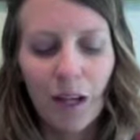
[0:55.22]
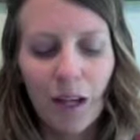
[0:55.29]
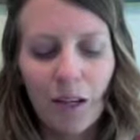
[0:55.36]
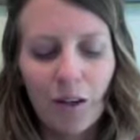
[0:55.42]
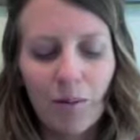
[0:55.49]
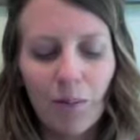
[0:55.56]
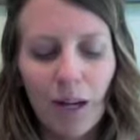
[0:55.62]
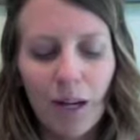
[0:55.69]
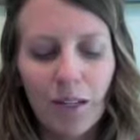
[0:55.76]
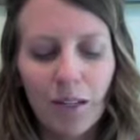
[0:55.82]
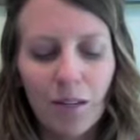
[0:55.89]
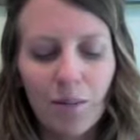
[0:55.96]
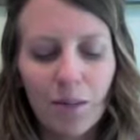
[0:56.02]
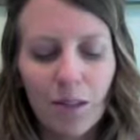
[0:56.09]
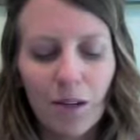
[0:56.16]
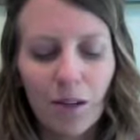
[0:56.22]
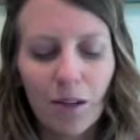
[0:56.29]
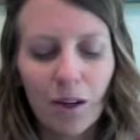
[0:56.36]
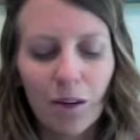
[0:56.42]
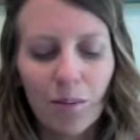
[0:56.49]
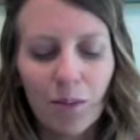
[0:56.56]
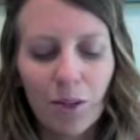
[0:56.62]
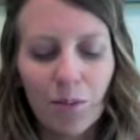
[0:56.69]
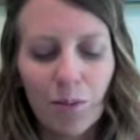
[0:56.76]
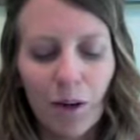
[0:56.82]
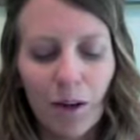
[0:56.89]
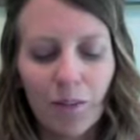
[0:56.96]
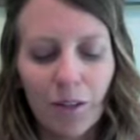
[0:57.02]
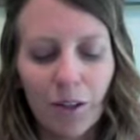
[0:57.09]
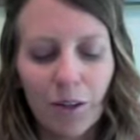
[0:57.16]
Your maxims are garbage
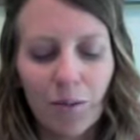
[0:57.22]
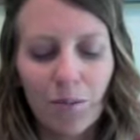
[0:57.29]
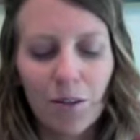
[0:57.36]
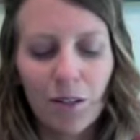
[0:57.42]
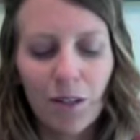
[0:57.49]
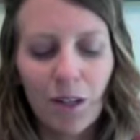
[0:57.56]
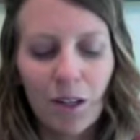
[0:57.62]
proverbs.